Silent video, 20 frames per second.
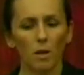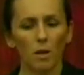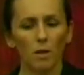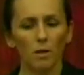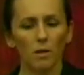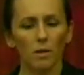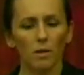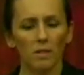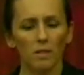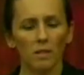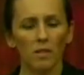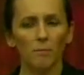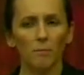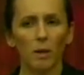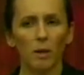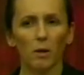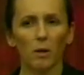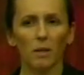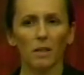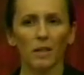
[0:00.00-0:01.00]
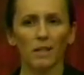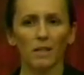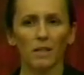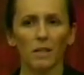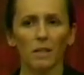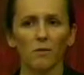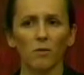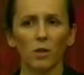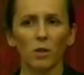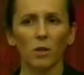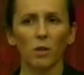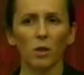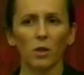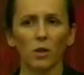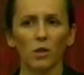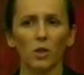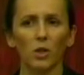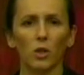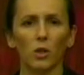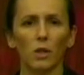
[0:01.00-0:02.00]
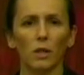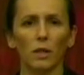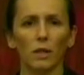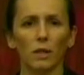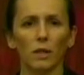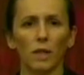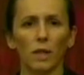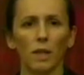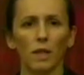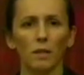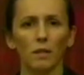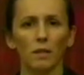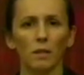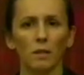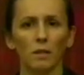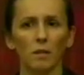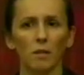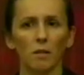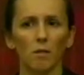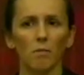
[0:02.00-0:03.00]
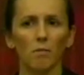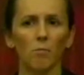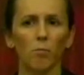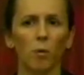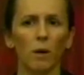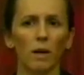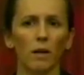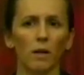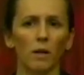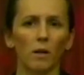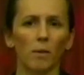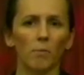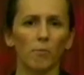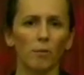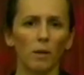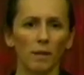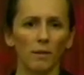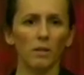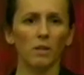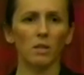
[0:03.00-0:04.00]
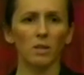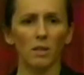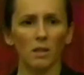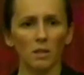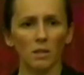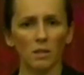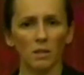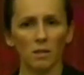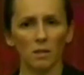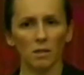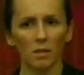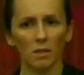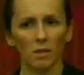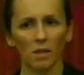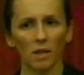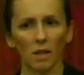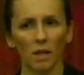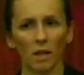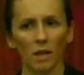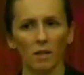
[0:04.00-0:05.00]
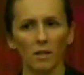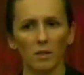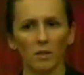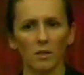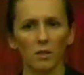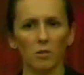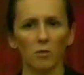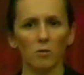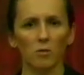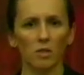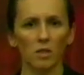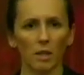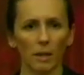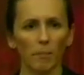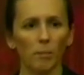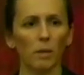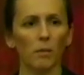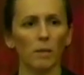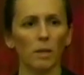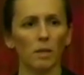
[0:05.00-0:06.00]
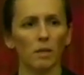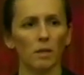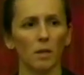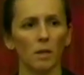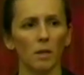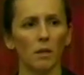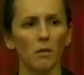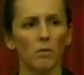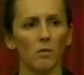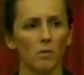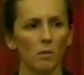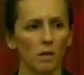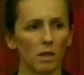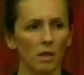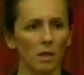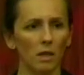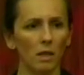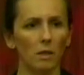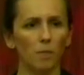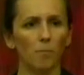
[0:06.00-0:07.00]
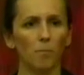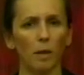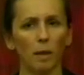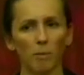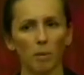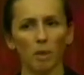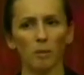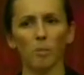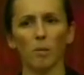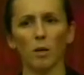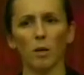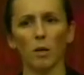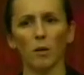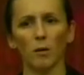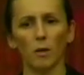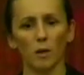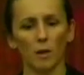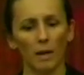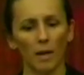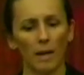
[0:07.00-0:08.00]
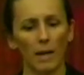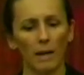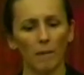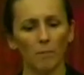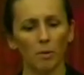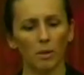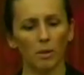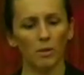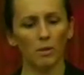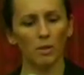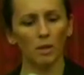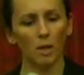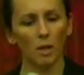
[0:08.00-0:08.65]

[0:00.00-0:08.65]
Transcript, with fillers: This disparity gets even larger in cases where private citizens decide to supplement the public monitoring that happens.